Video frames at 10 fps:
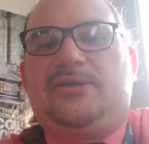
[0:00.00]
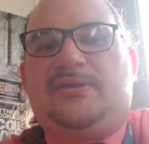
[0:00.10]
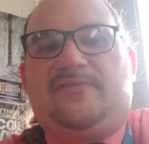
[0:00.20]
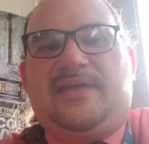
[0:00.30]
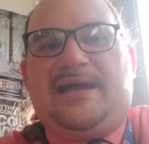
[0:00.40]

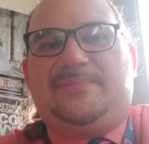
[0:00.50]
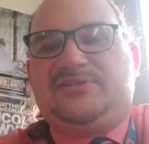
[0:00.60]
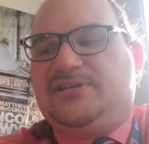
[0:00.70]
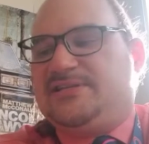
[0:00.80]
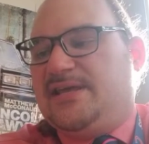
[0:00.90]
You have the
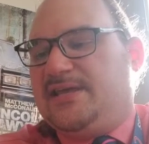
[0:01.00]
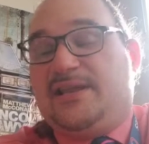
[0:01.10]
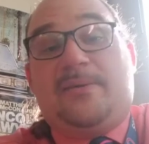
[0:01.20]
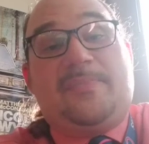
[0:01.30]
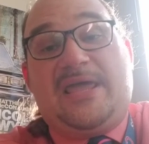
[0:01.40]
option to take
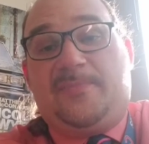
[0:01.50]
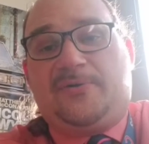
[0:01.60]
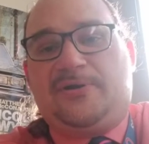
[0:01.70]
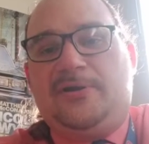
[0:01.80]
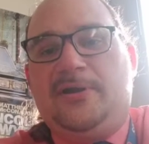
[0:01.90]
it on
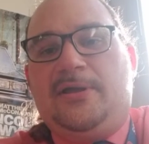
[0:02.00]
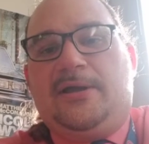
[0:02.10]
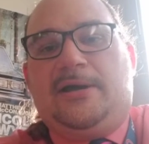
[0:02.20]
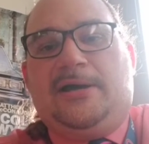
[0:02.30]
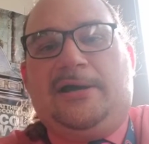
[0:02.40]
paper
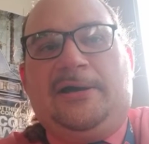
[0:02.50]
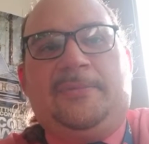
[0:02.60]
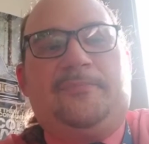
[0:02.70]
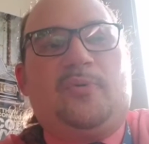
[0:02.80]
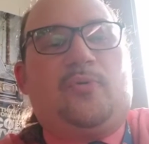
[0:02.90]

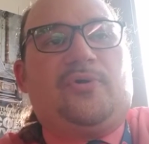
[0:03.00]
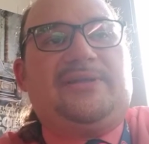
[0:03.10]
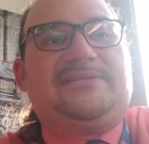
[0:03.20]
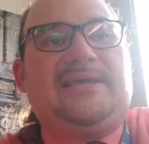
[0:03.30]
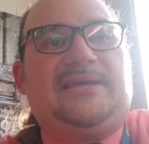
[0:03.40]
um, or
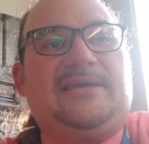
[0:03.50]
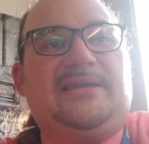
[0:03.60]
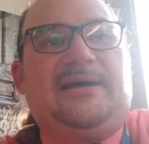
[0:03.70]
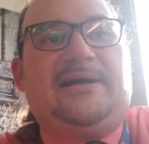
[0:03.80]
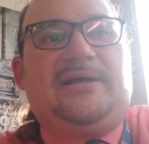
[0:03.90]
to take
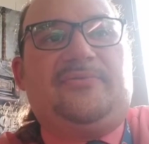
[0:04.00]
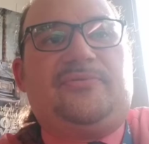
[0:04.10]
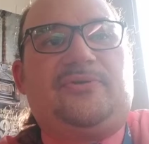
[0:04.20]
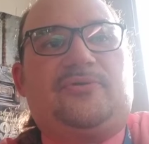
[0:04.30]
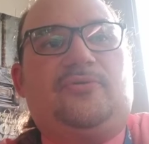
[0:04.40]
it
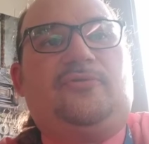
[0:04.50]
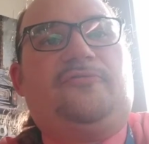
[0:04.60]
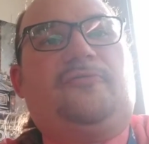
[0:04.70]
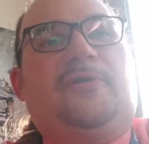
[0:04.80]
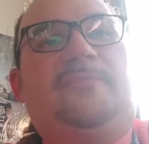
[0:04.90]
on the Google
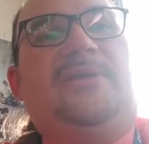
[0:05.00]
form.